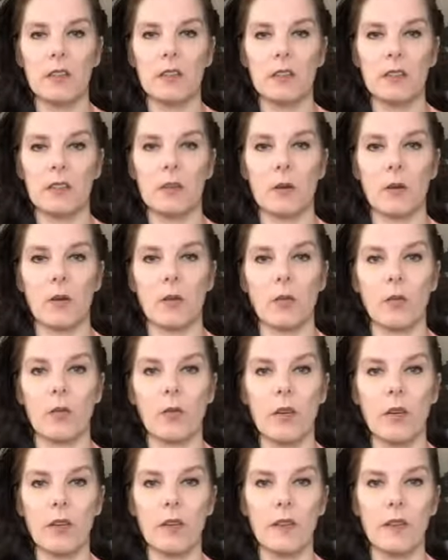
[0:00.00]
So
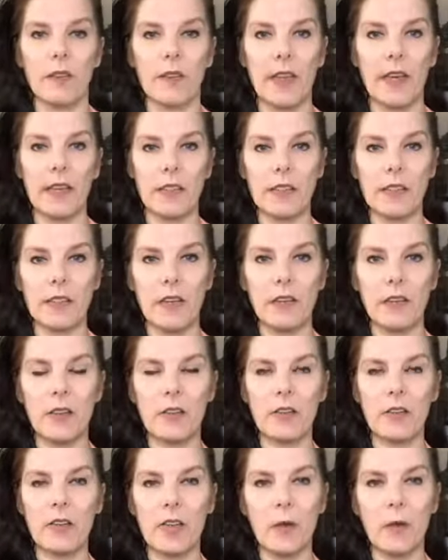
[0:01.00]
that's
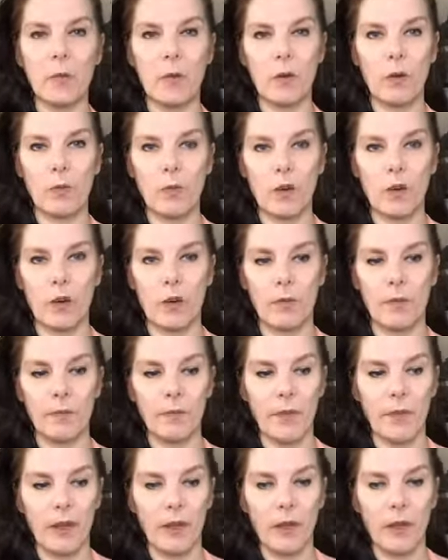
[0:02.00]
another thing when we're
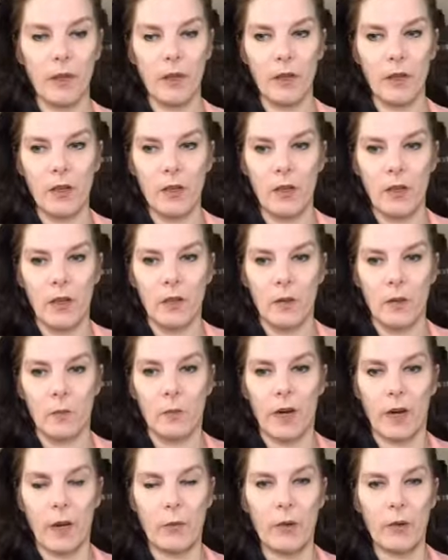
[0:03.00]

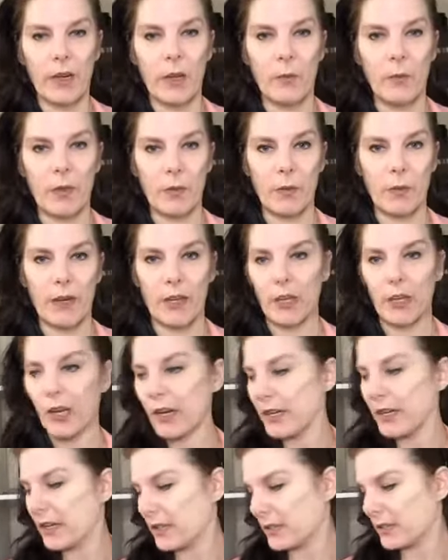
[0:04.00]
when I'm working with my
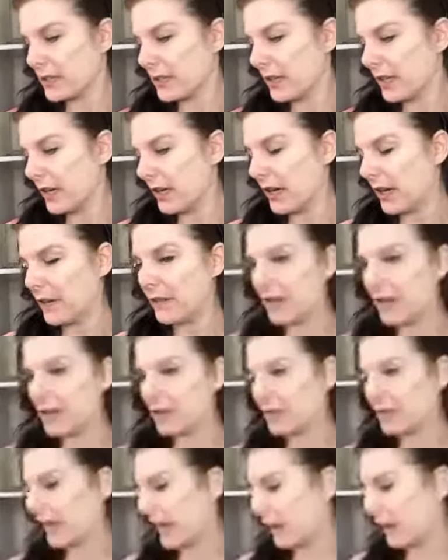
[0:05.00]
clients and they
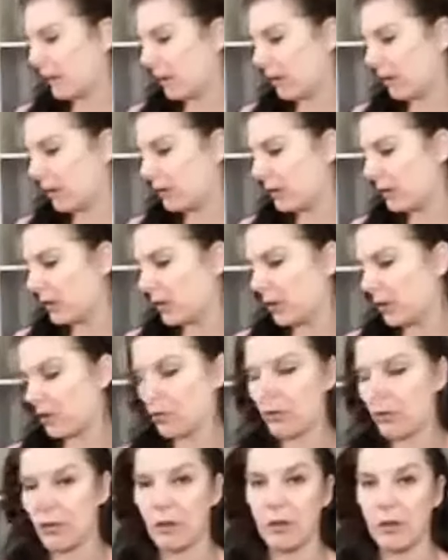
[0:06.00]
say, "Well, you
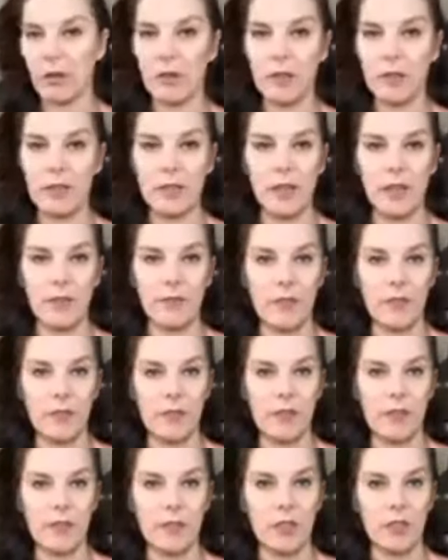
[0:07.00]
know, stuff
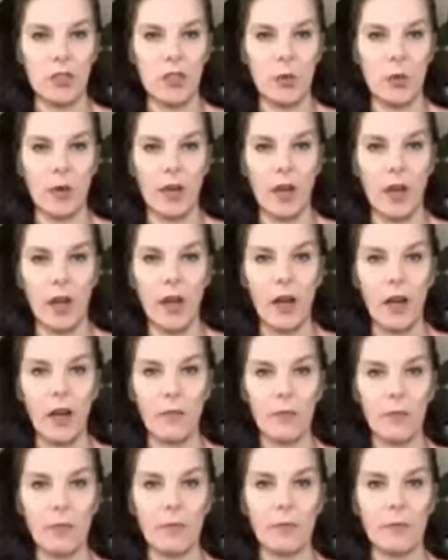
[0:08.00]
just isn't showing
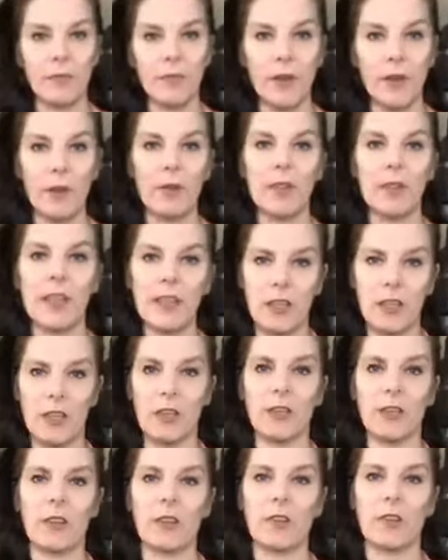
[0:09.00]
up." Oh, thank
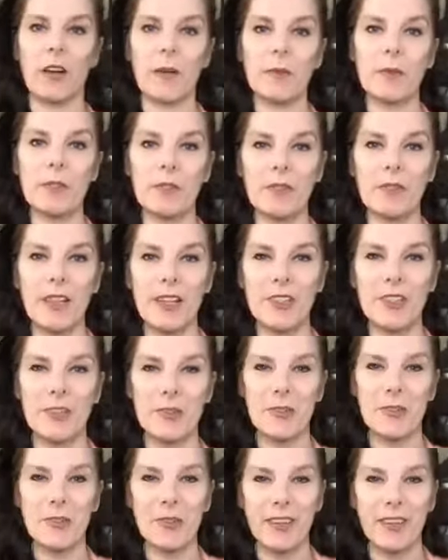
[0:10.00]
you. I'm so glad you
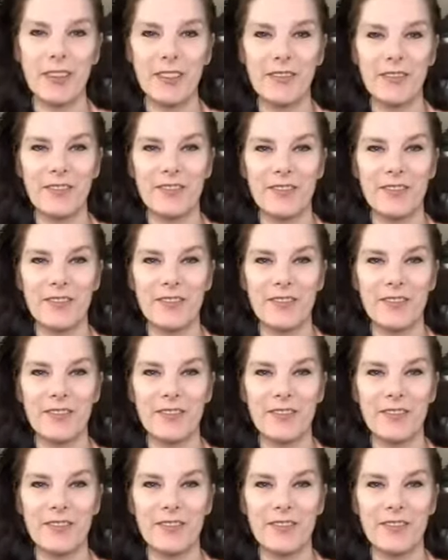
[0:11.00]
enjoy it.